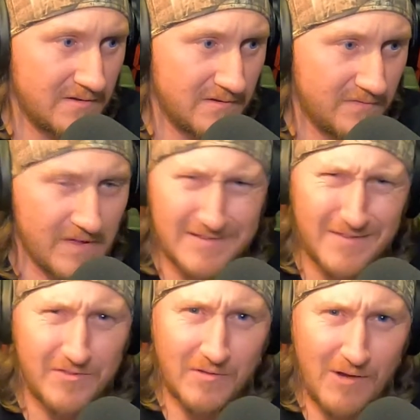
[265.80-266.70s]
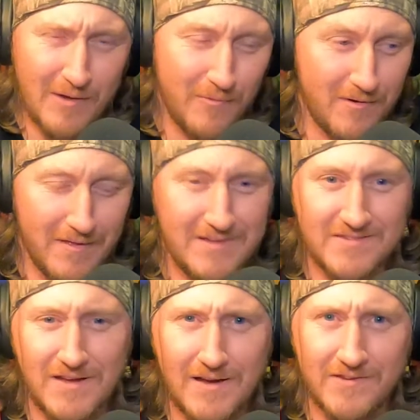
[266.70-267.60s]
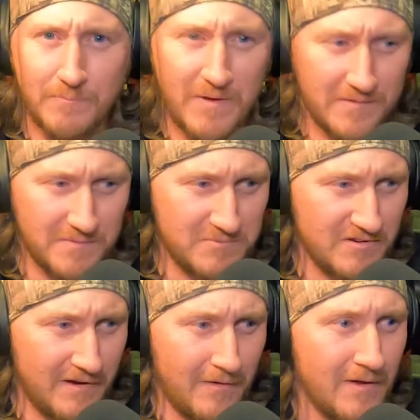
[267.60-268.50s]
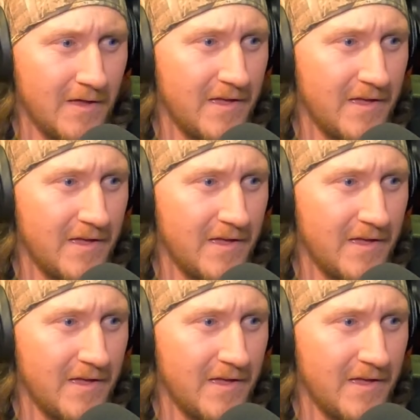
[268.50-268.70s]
if that's even the right word. I just picked some shit out.